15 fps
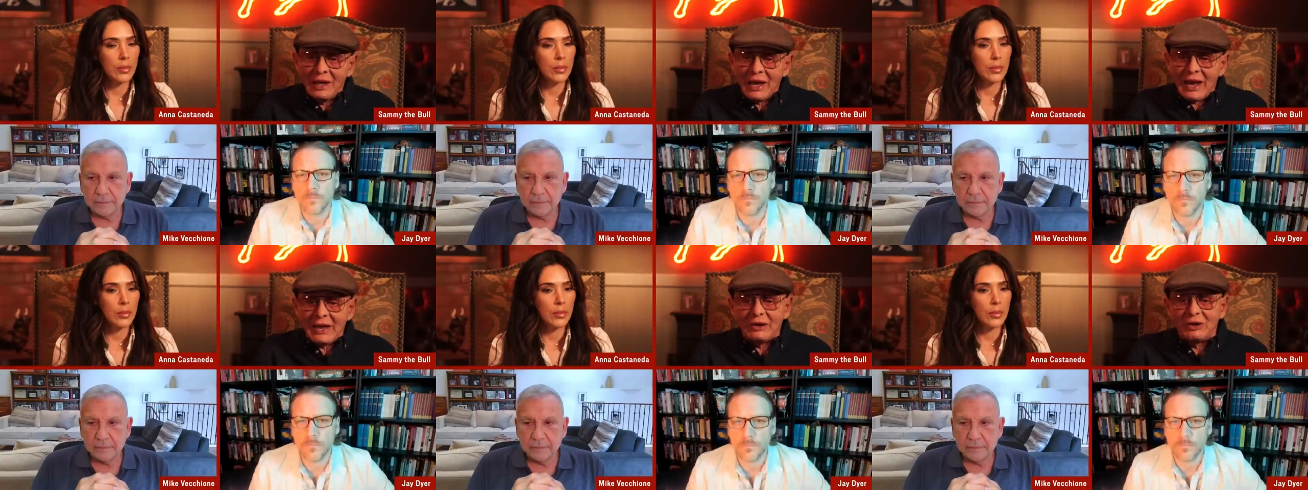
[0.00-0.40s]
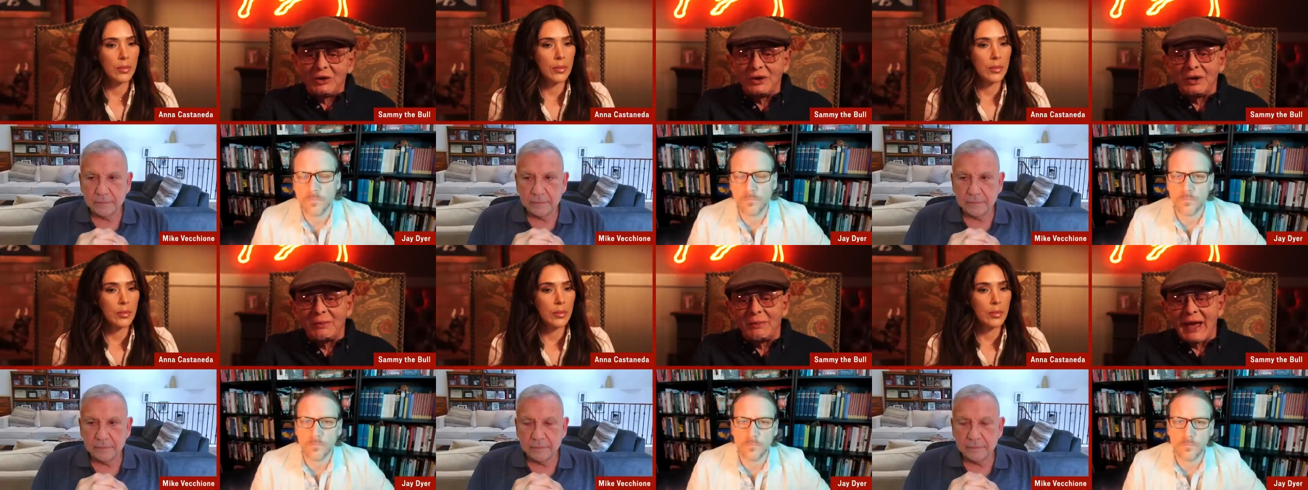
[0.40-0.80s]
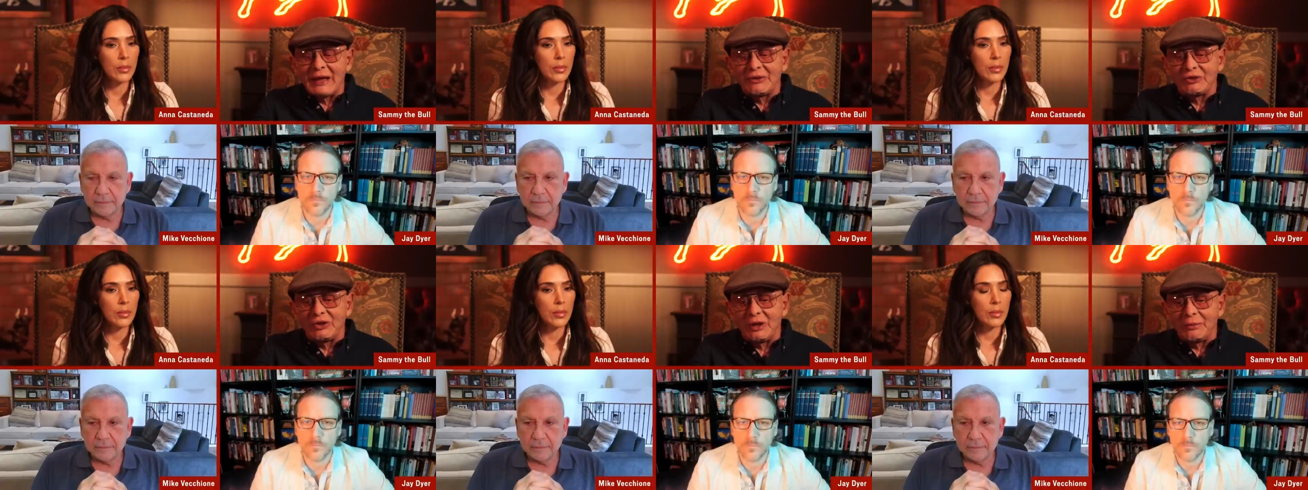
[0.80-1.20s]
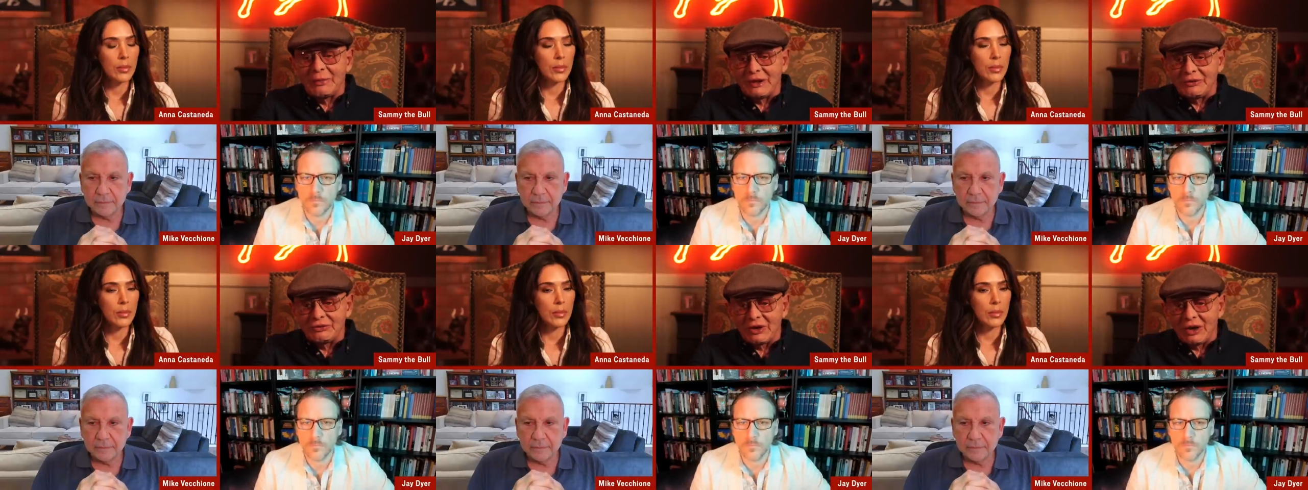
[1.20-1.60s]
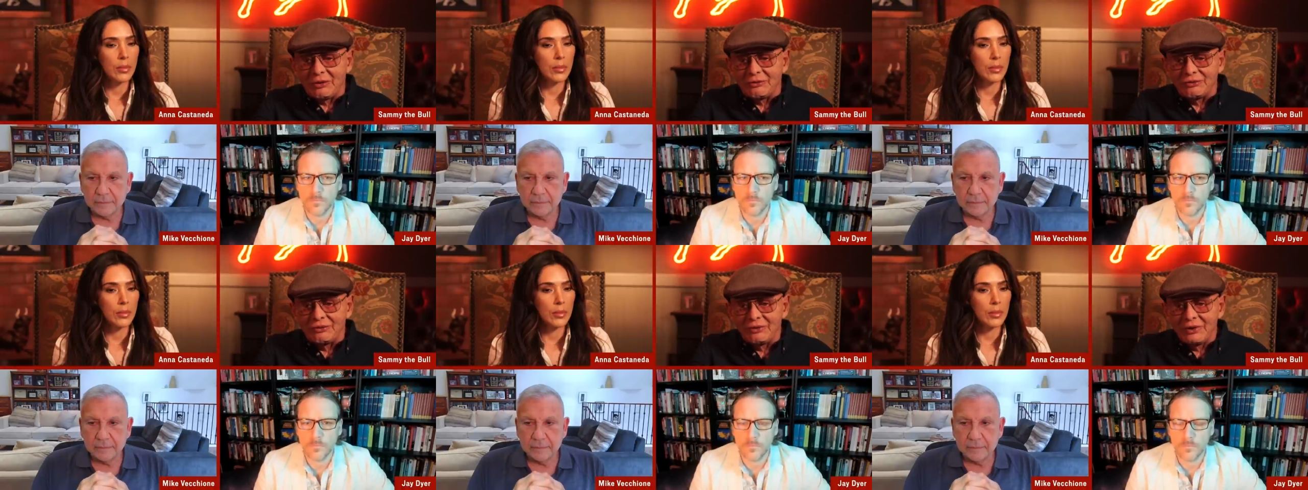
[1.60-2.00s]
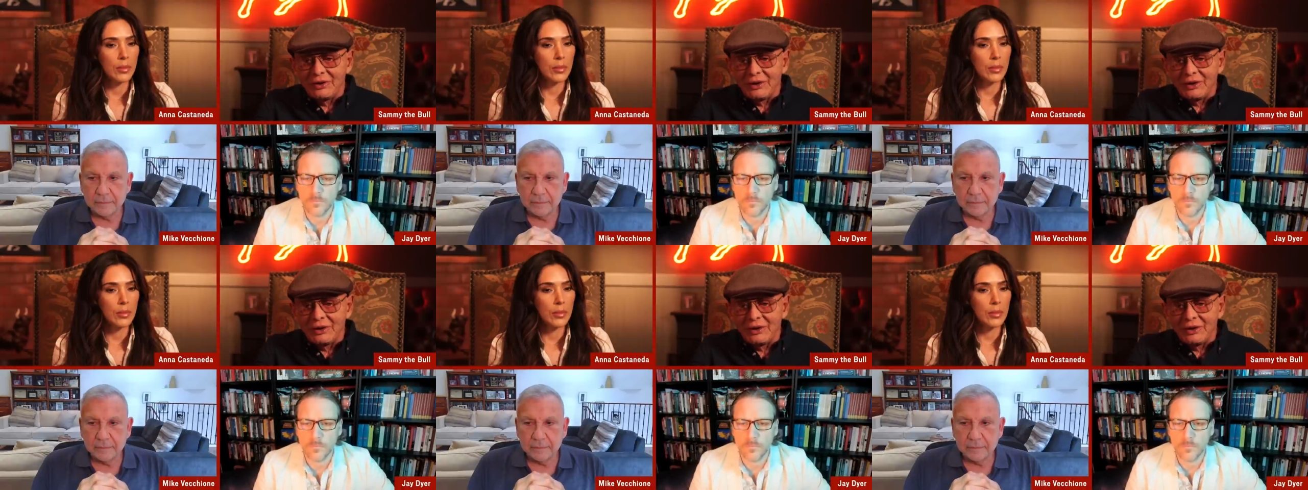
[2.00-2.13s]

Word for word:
Speaker 1: I couldn't imagine it myself.